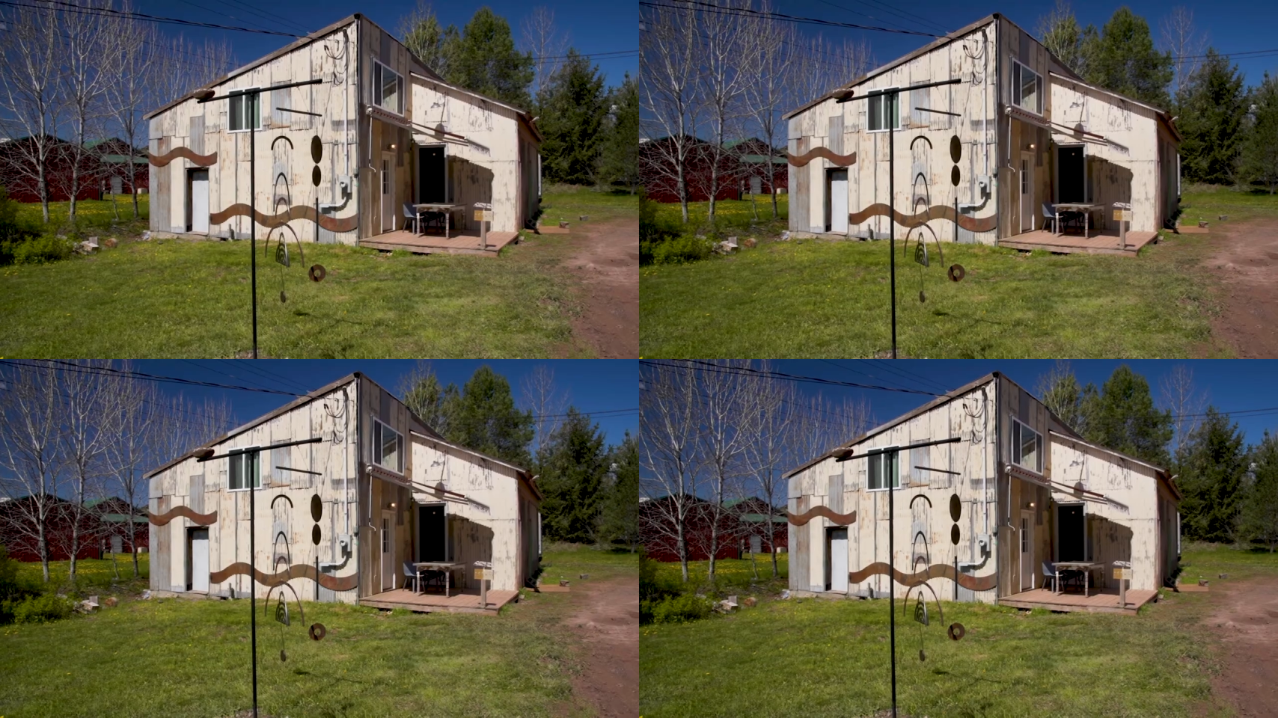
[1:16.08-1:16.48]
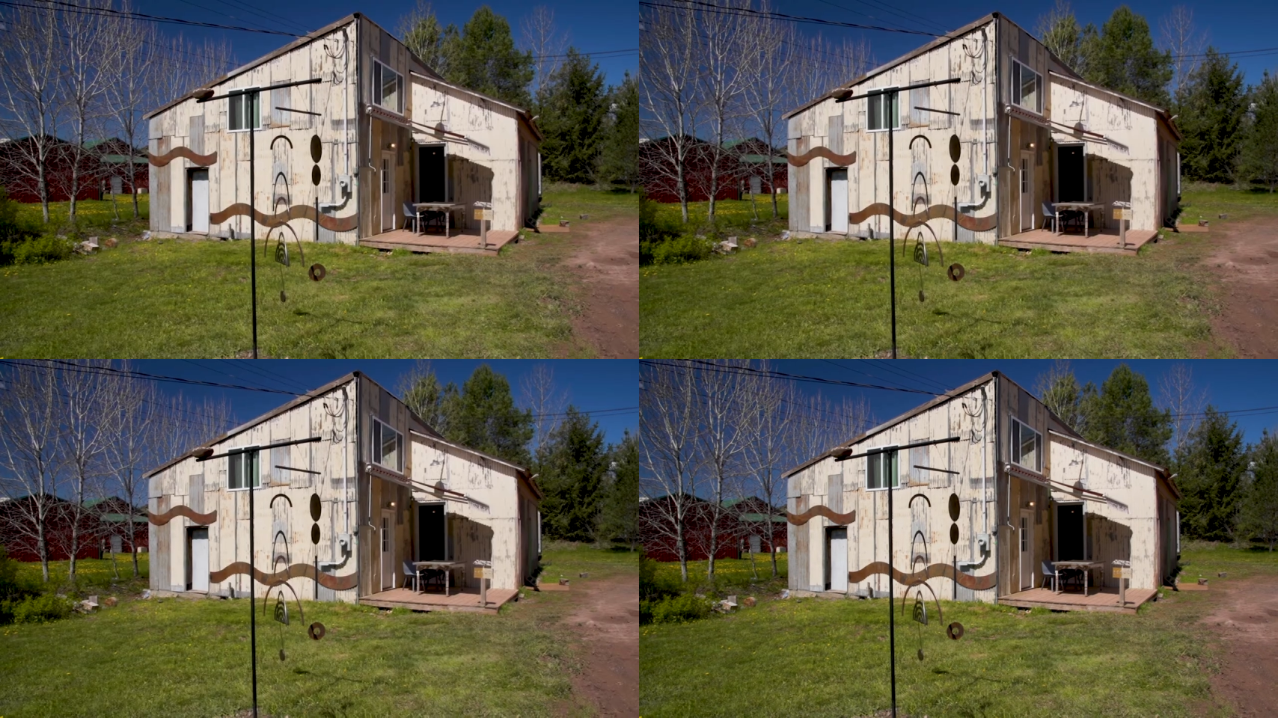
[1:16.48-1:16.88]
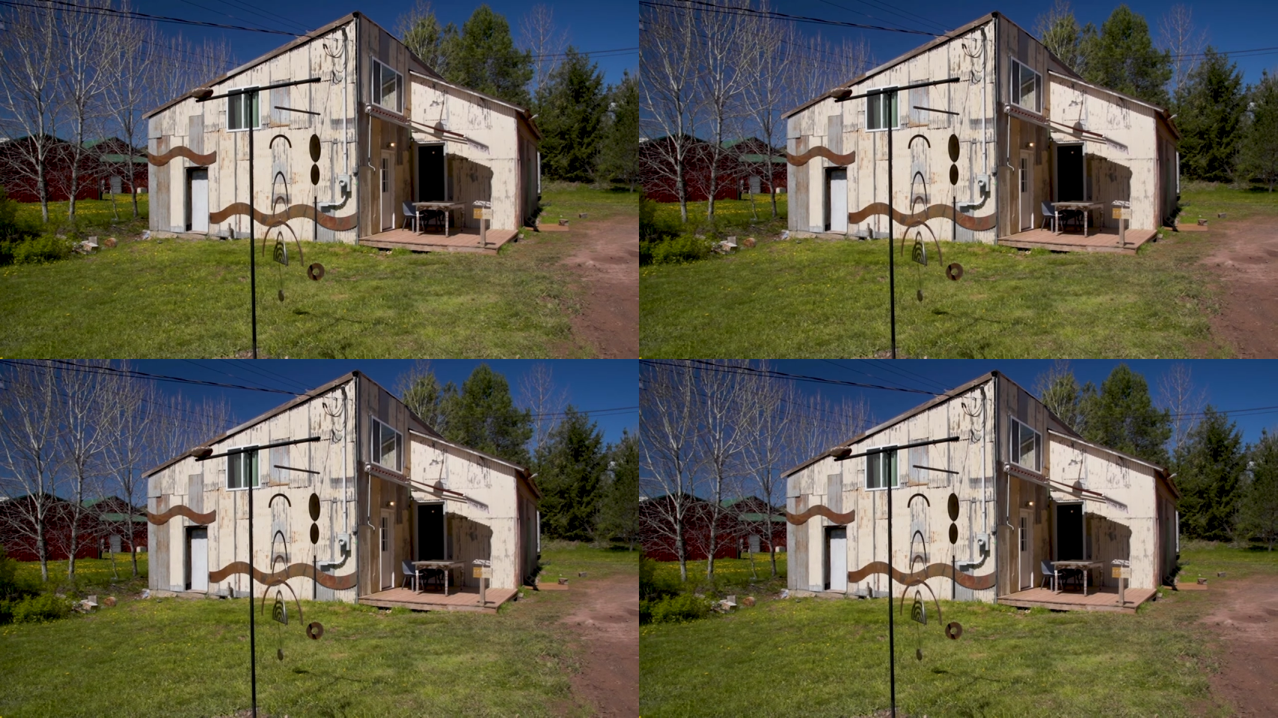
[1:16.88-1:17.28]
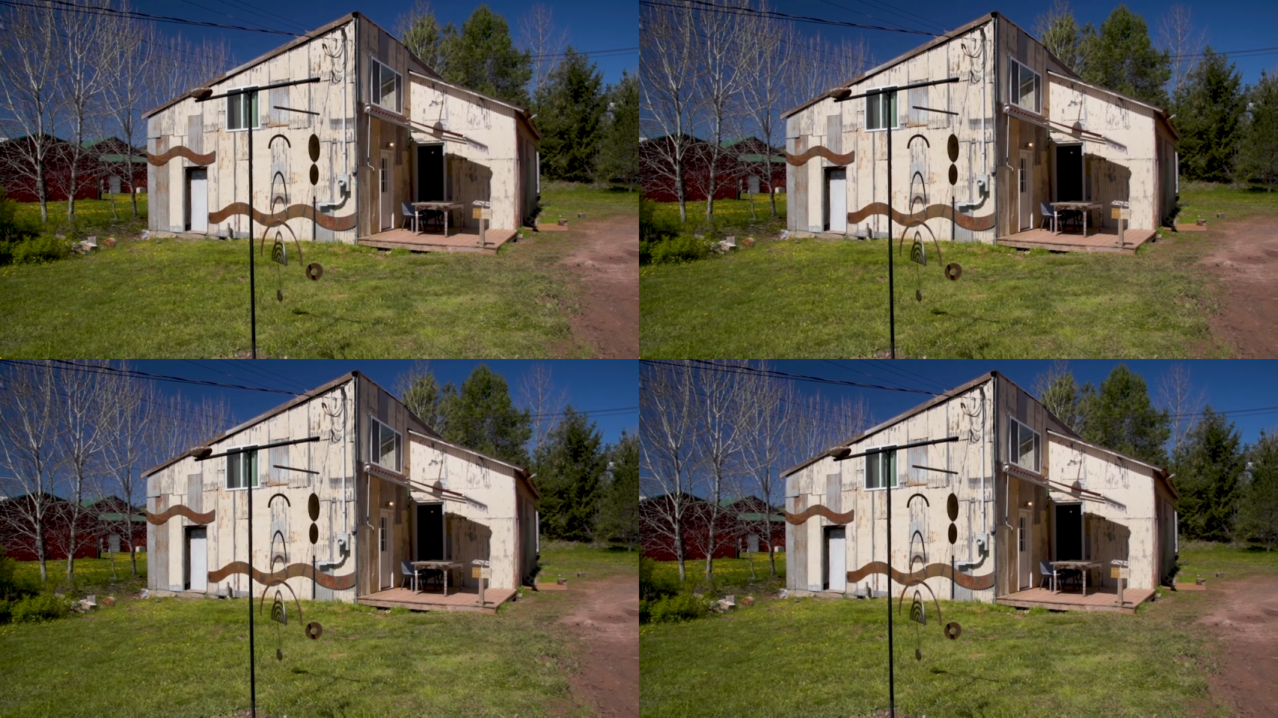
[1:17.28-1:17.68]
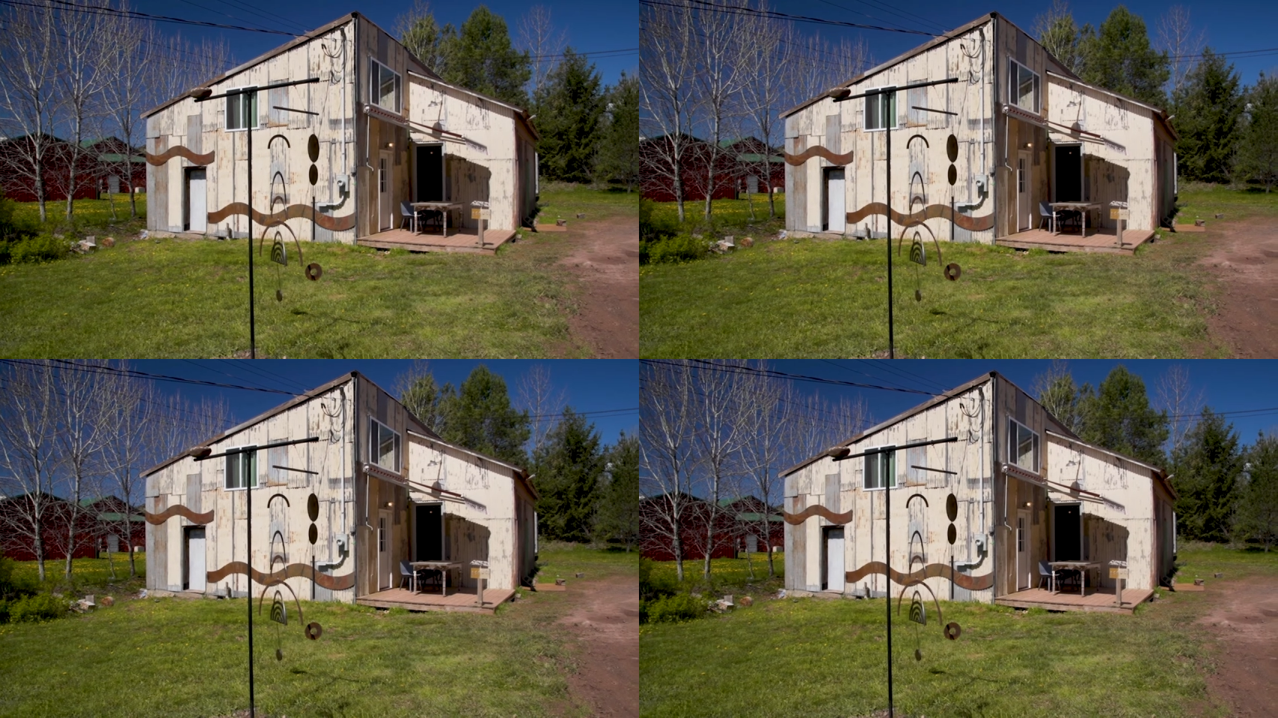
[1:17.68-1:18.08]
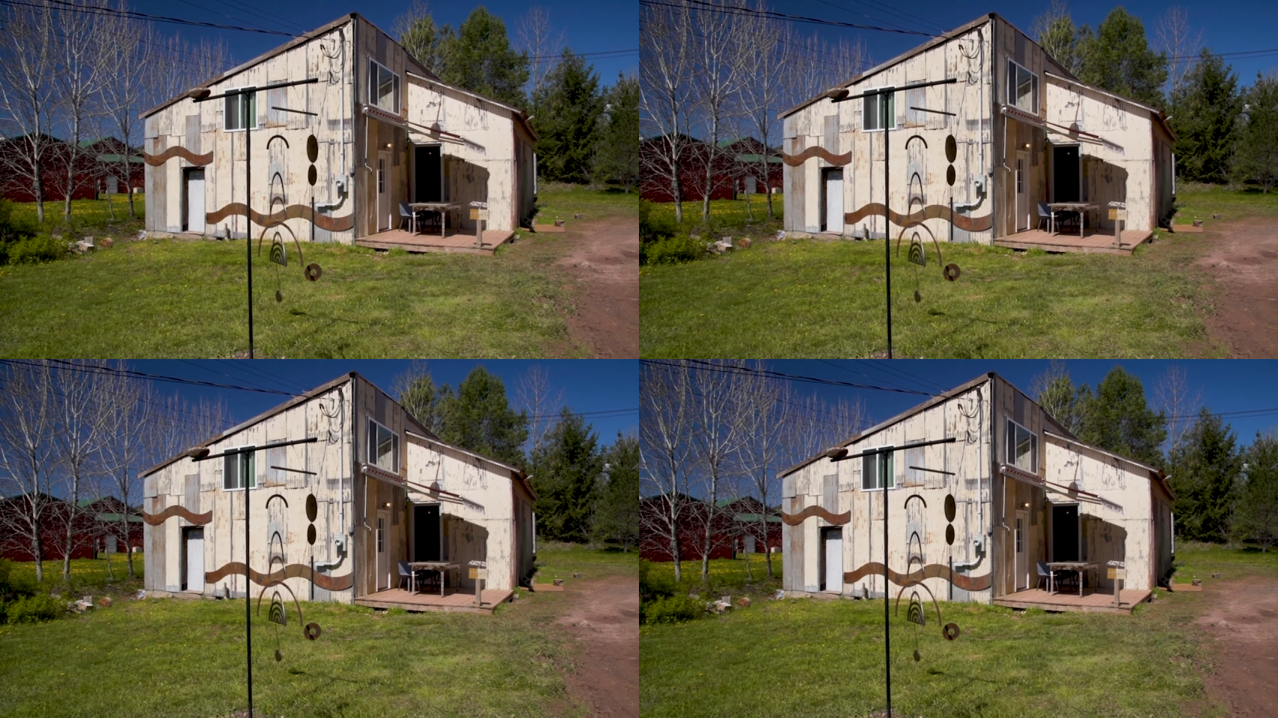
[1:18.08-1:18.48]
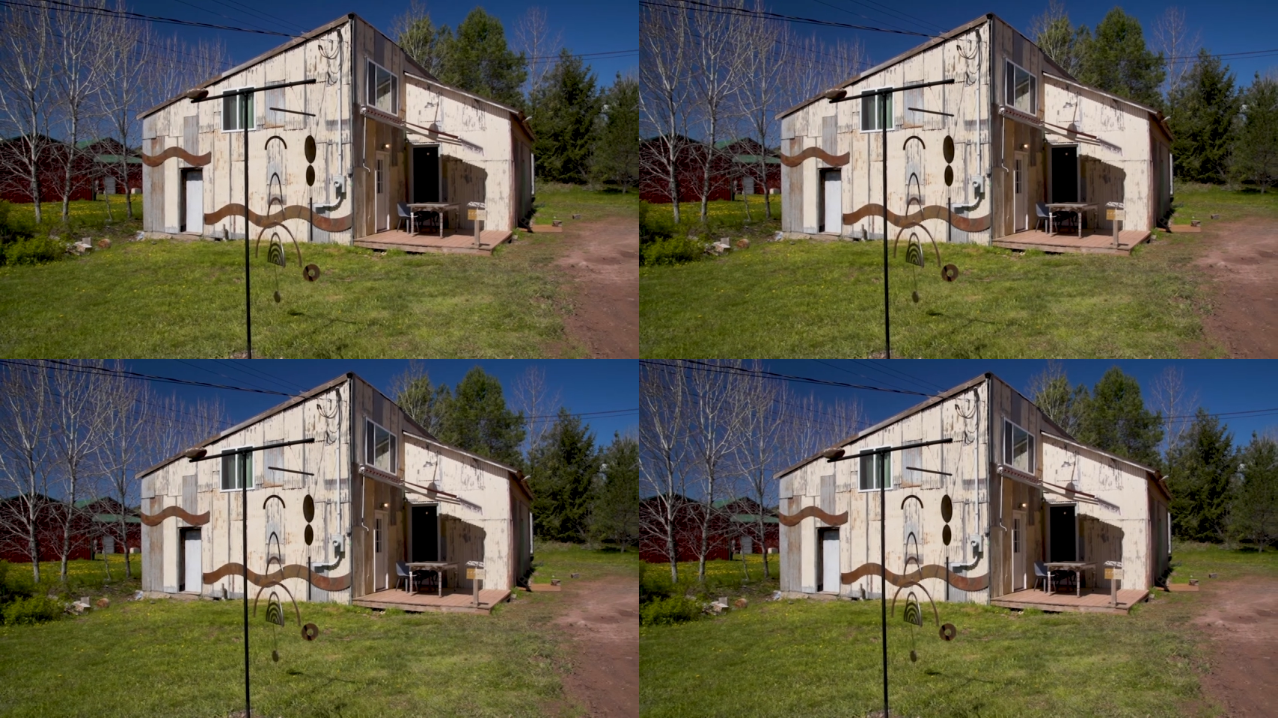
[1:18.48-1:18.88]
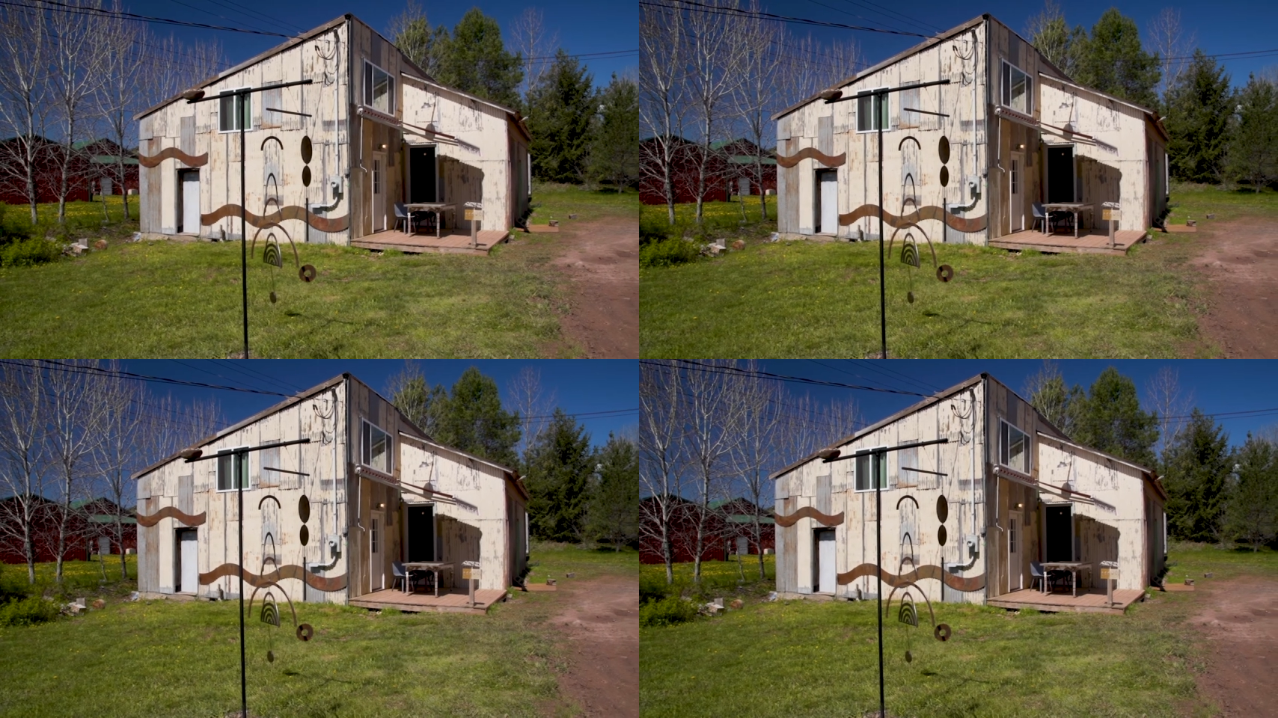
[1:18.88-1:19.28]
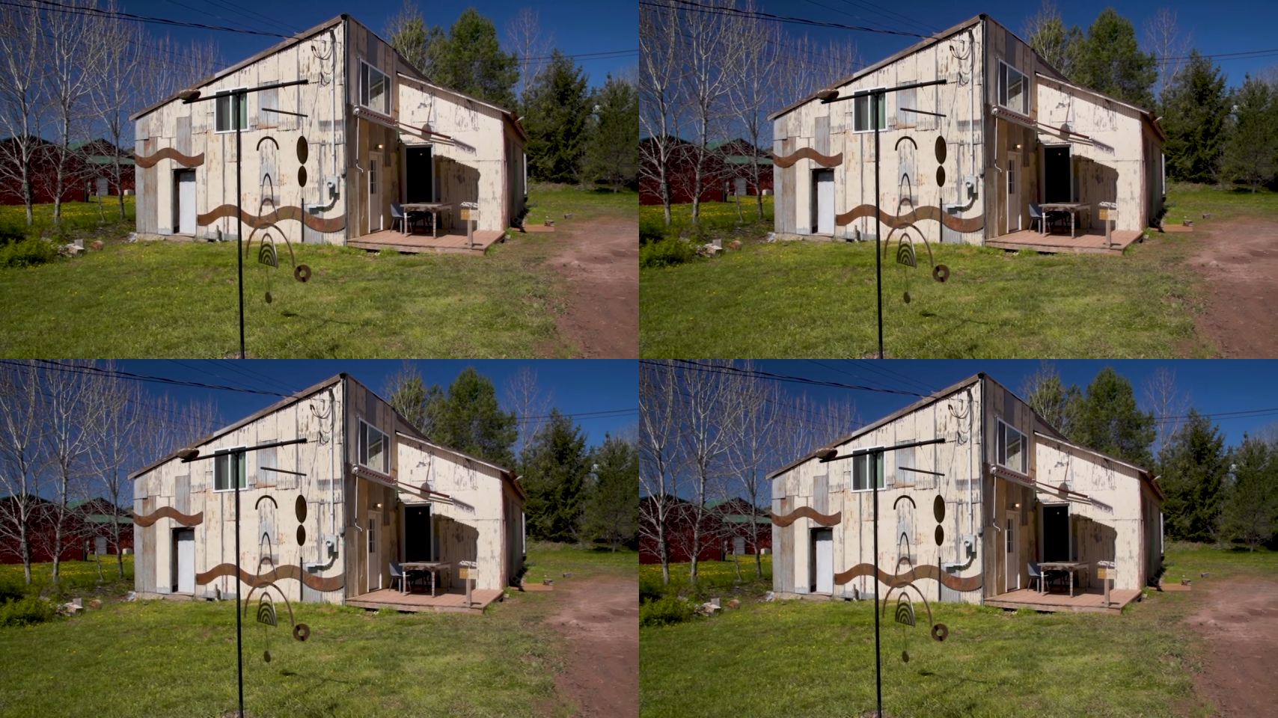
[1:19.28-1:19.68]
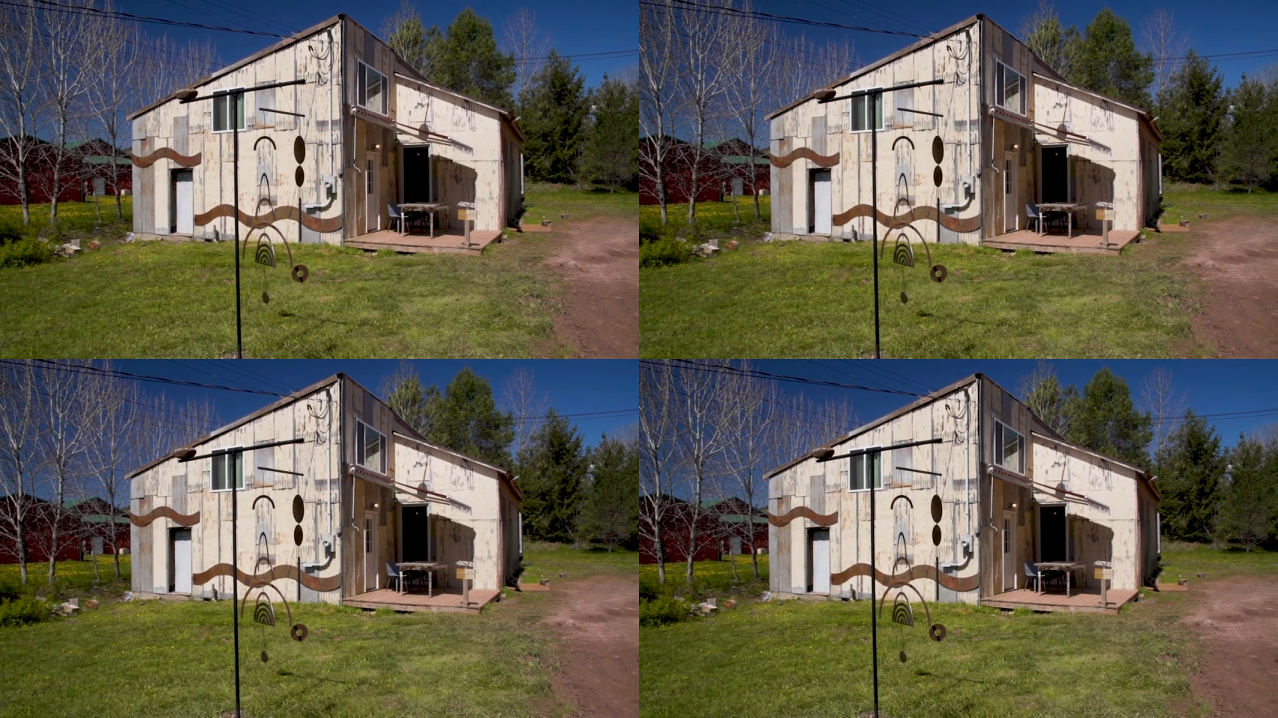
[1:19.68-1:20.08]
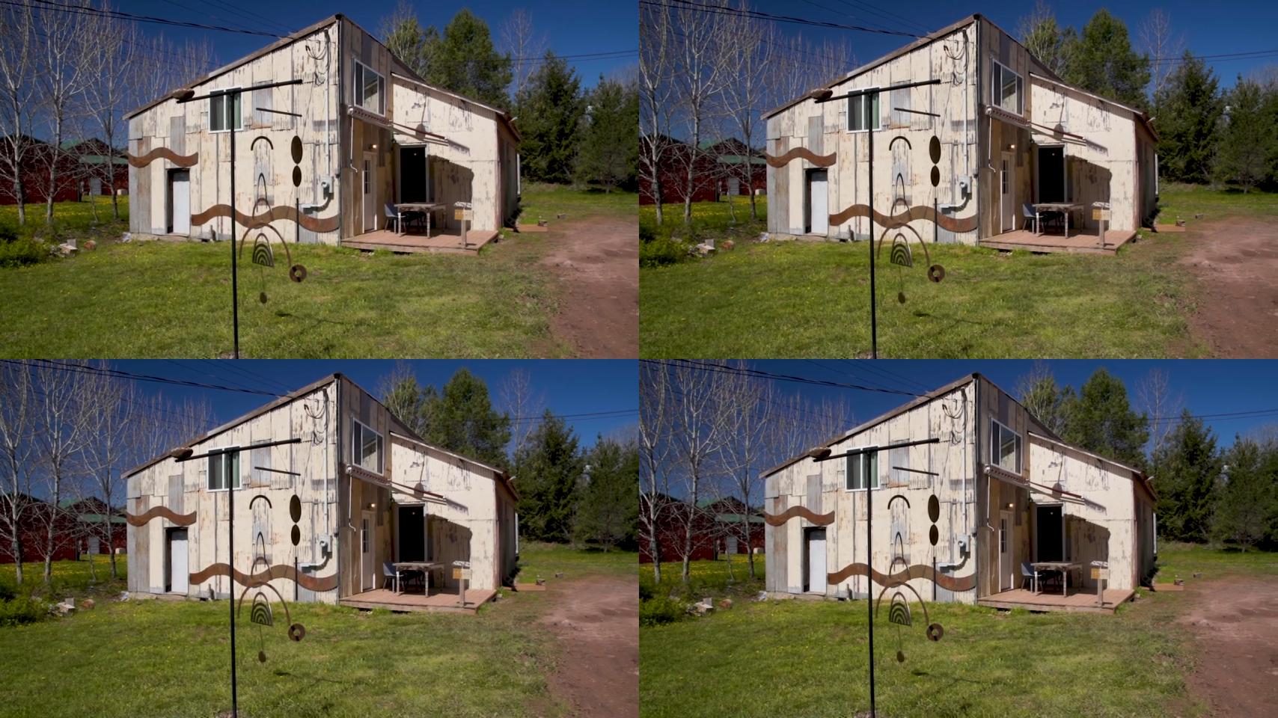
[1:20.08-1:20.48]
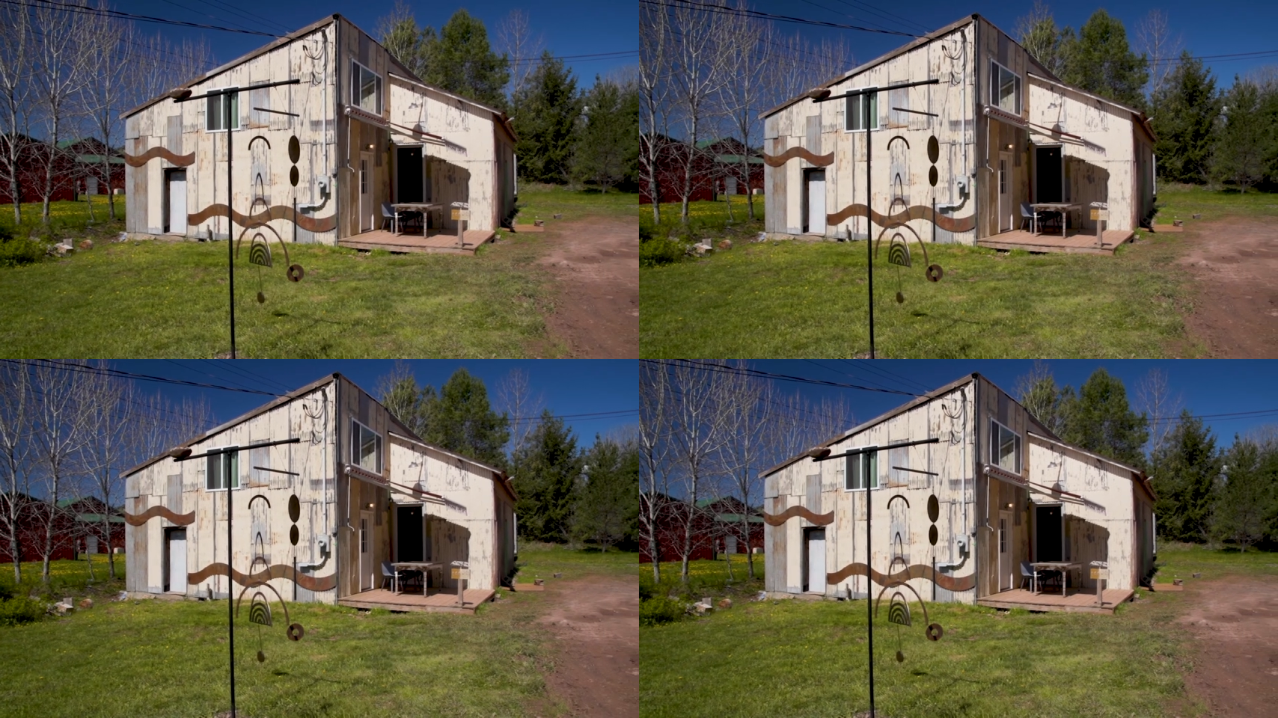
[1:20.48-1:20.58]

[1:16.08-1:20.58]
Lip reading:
No face is visible, so there are no lips to read.